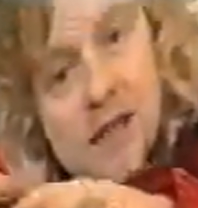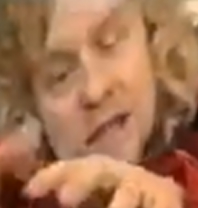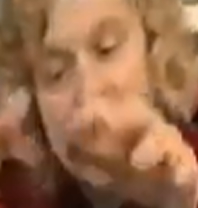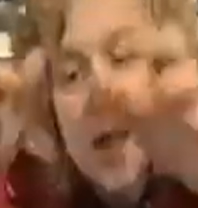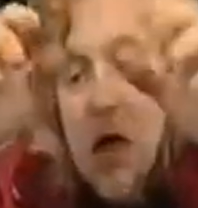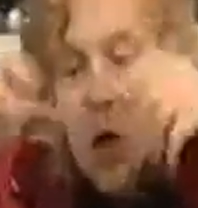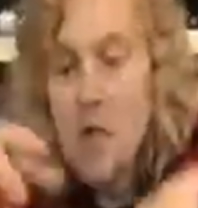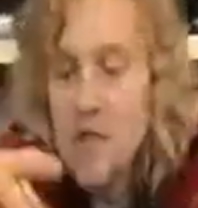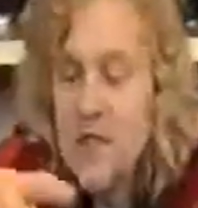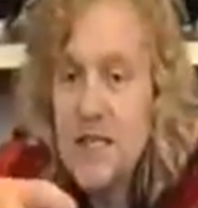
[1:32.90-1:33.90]
casing.
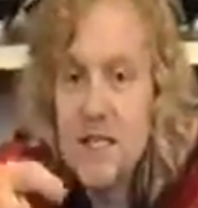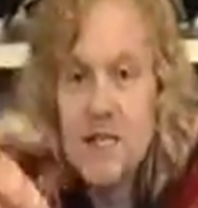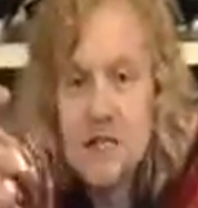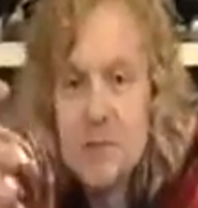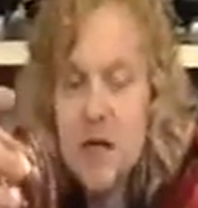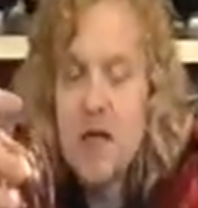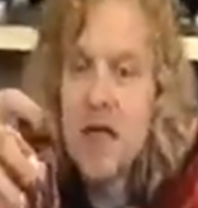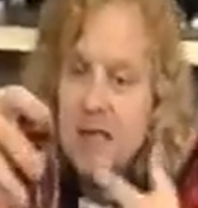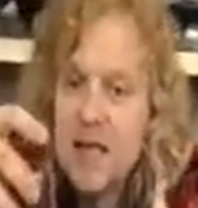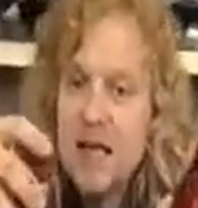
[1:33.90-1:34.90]
This is the speaker
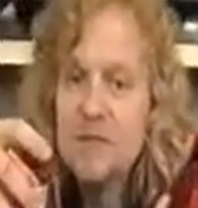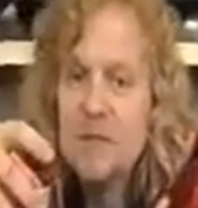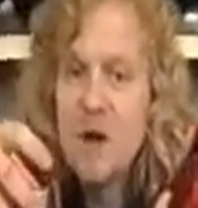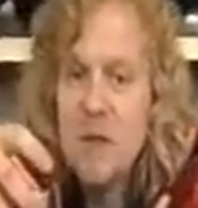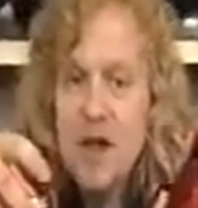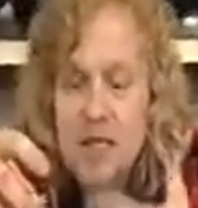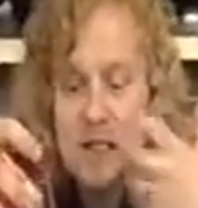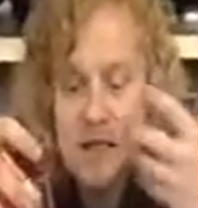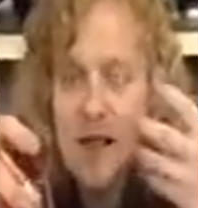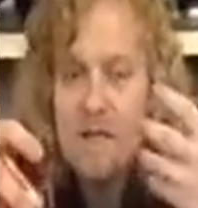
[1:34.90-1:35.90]
casing. It is
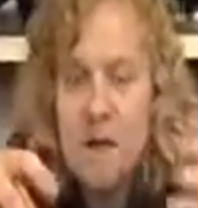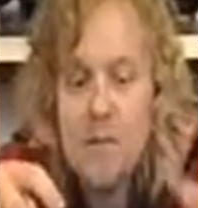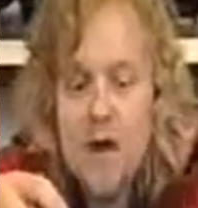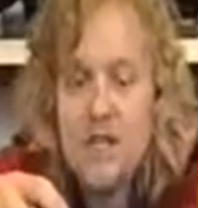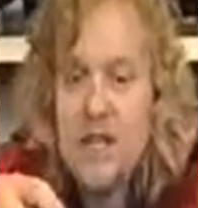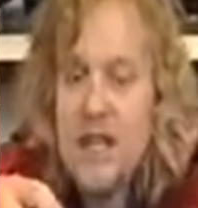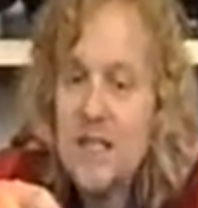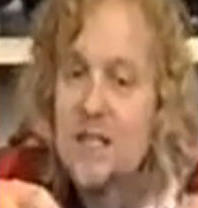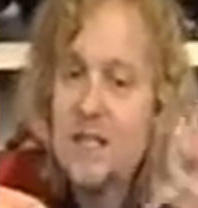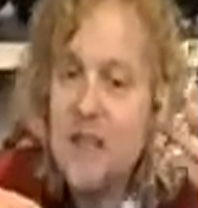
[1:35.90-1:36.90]
vibrating. That vibration
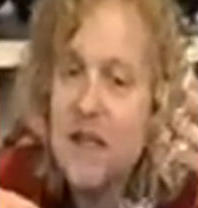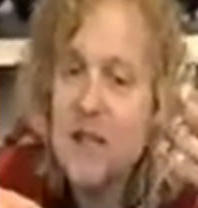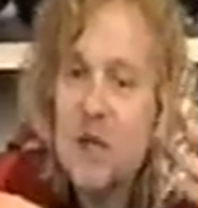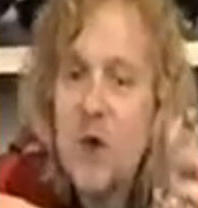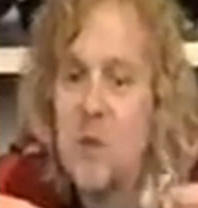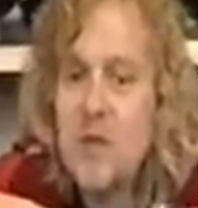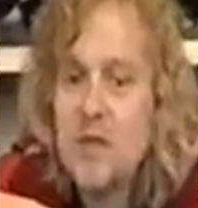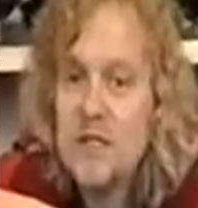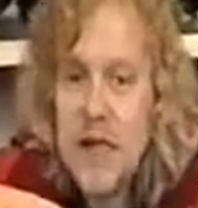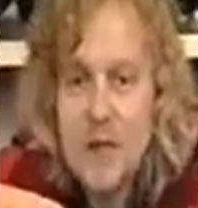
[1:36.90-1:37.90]
interferes
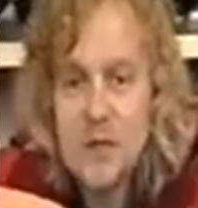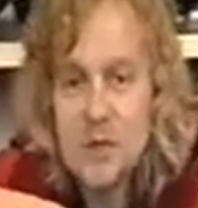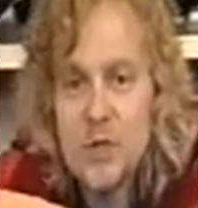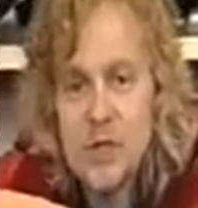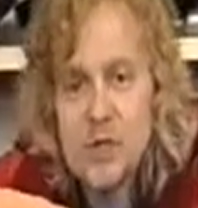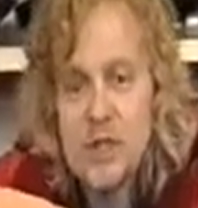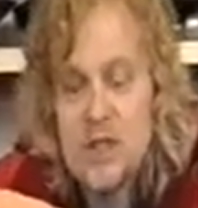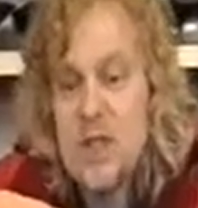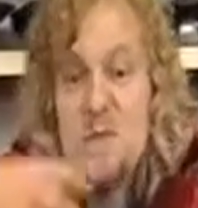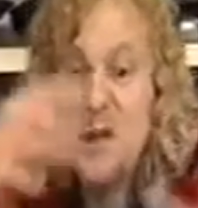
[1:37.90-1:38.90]
with the sound that's
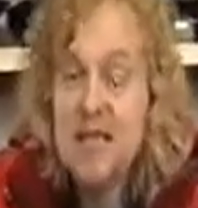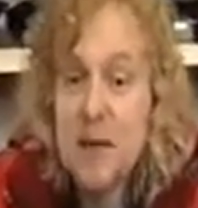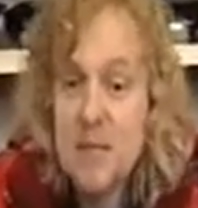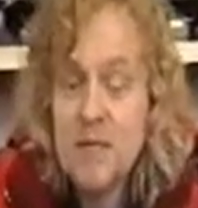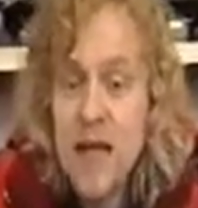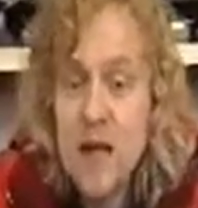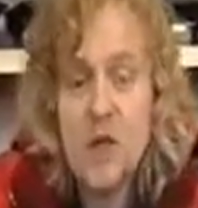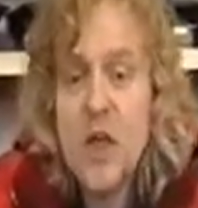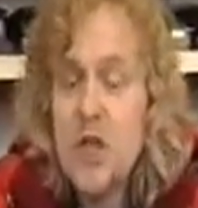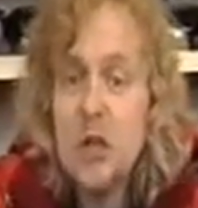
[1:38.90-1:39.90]
producing, so you mess up the
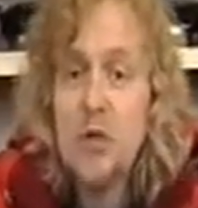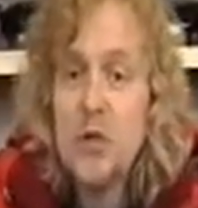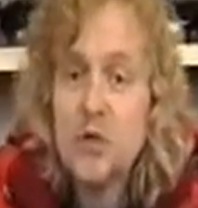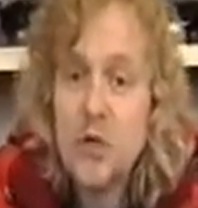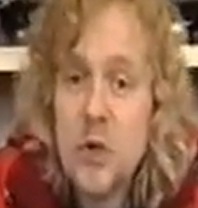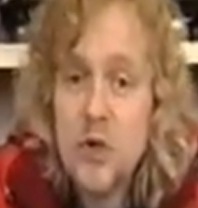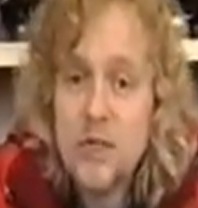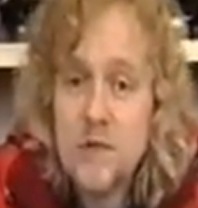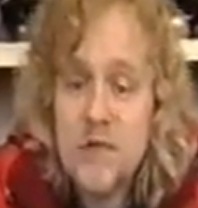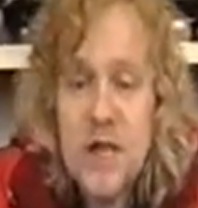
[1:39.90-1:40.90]
sound. You lose the
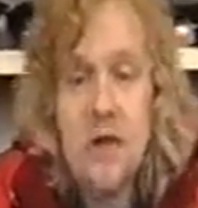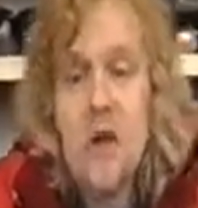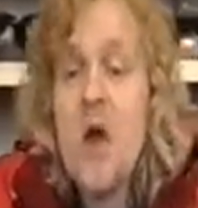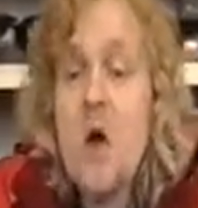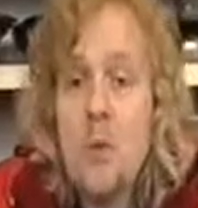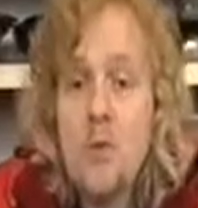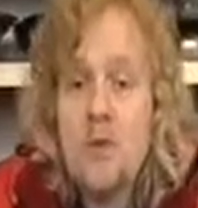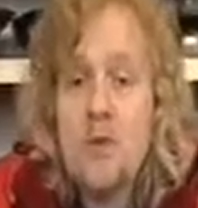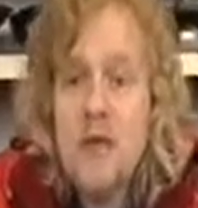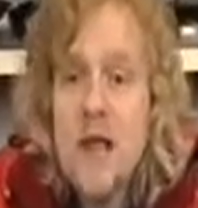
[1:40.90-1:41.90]
quality of the sound.
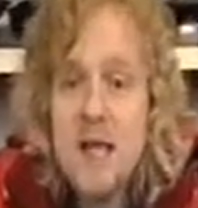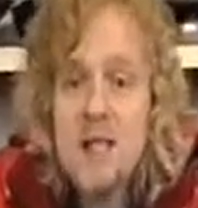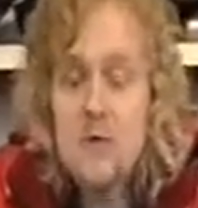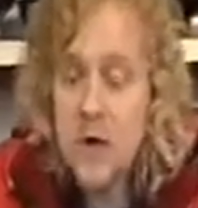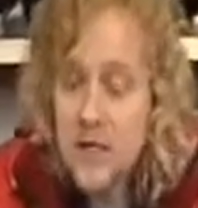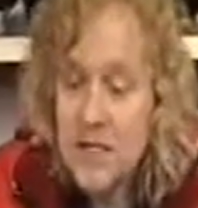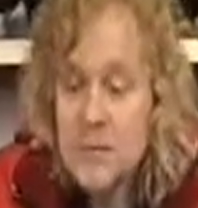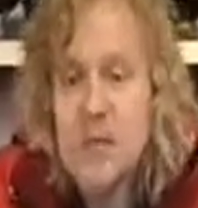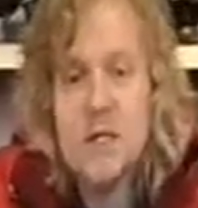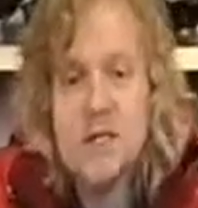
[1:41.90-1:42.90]
Wilson Benesch have
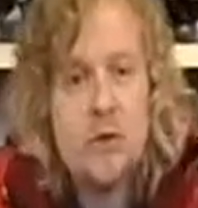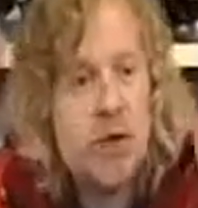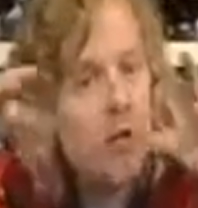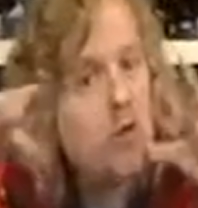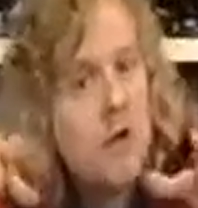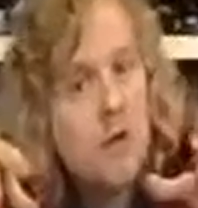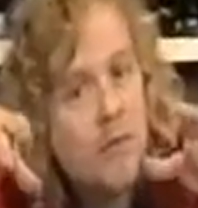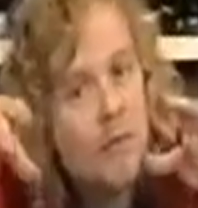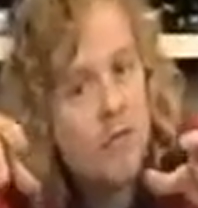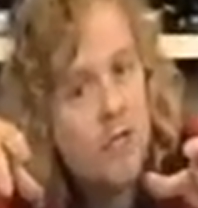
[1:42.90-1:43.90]
created speakers that are
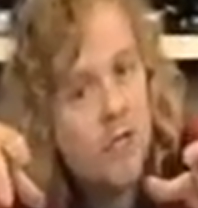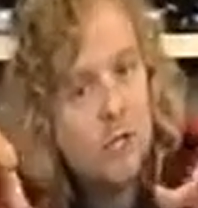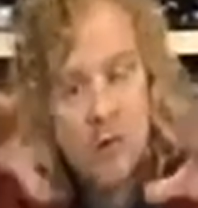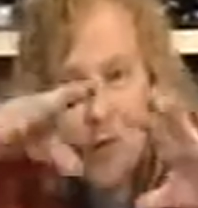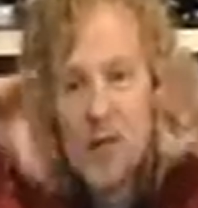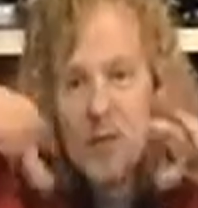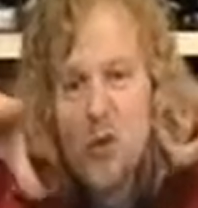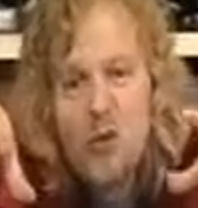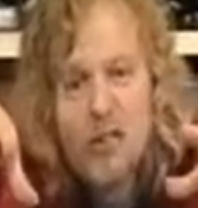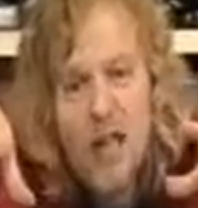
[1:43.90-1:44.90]
incredibly rigid with all this
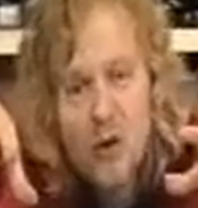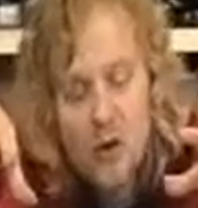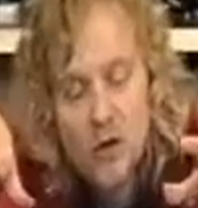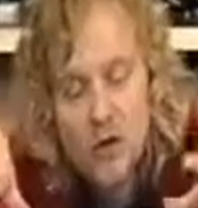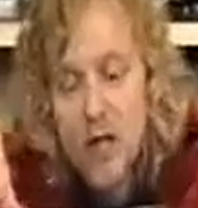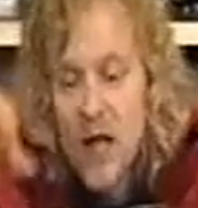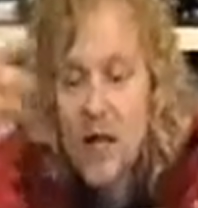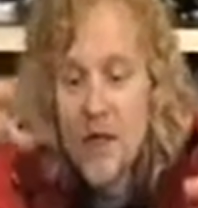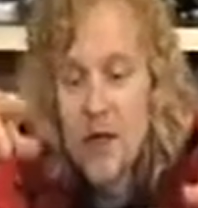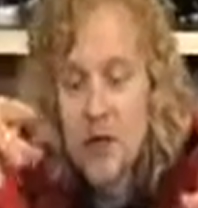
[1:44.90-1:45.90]
modern technology
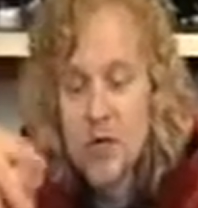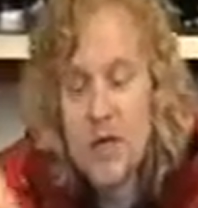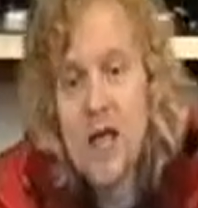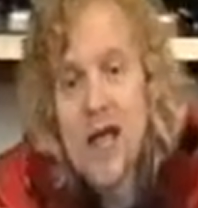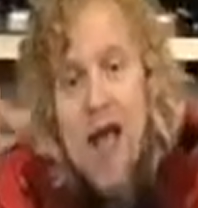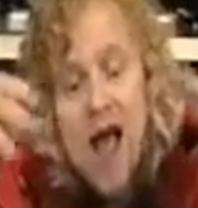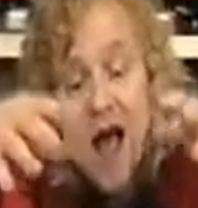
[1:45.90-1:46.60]
they're using,